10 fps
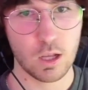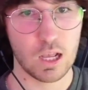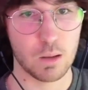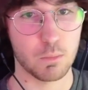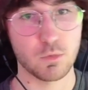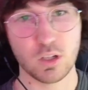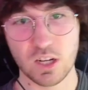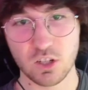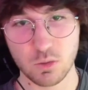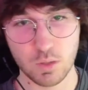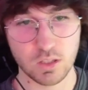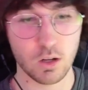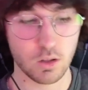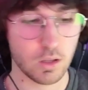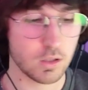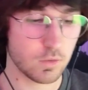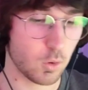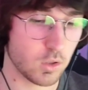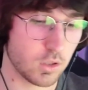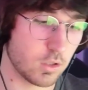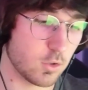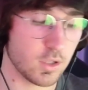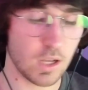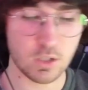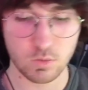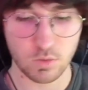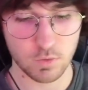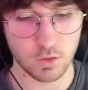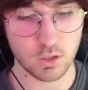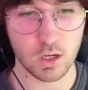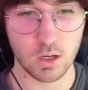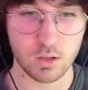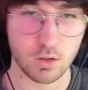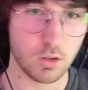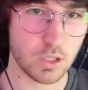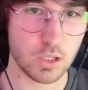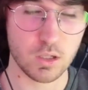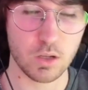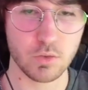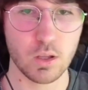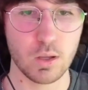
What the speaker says: transactions being settled in this. Of course, it's the transaction fee for the chain and all this kind of stuff.